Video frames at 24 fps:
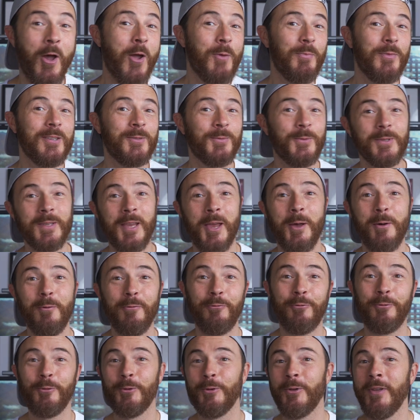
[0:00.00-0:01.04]
I hope this was
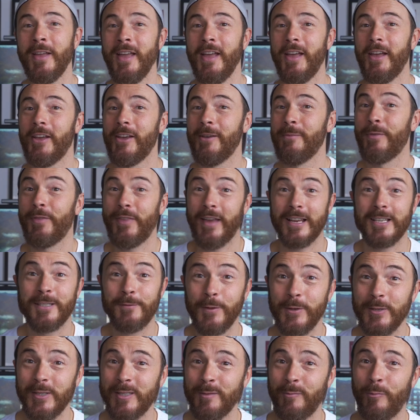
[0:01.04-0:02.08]
helpful. Um, thanks
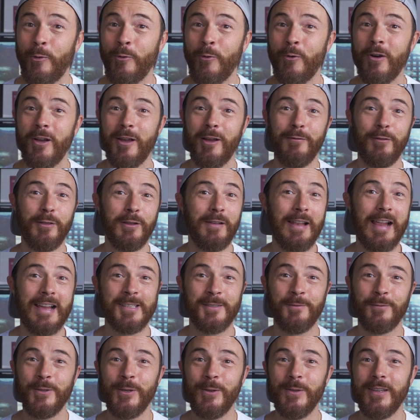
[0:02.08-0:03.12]
for the support over the
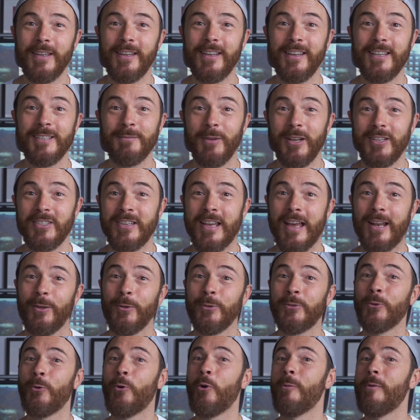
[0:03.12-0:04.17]
last few years. My
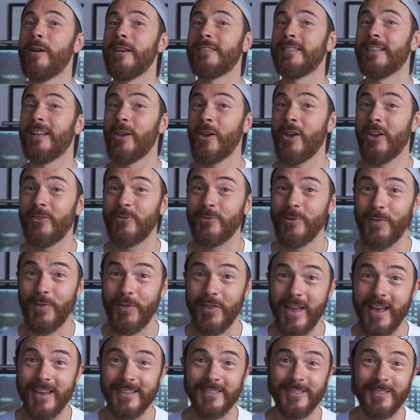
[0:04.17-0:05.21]
channel's almost at one hundred
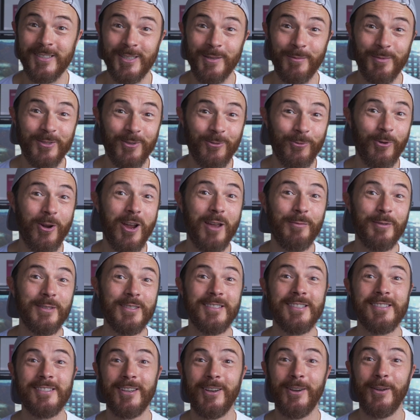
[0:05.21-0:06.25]
thousand
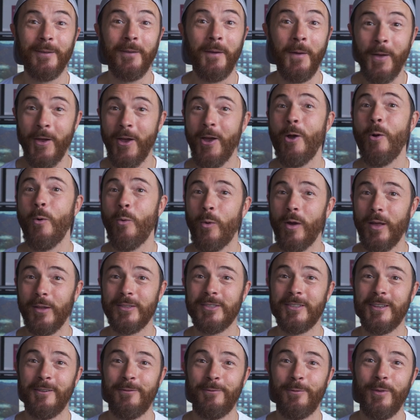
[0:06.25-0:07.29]
subscribers, so
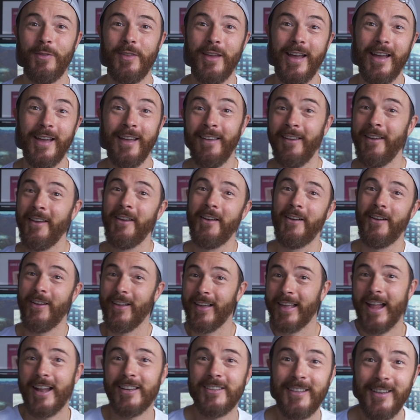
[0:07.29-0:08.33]
well chuffed with that.
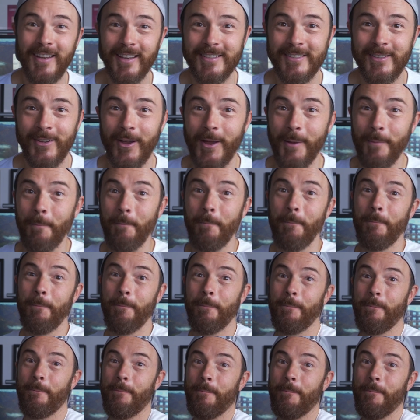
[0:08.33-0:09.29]
I'll catch you next time.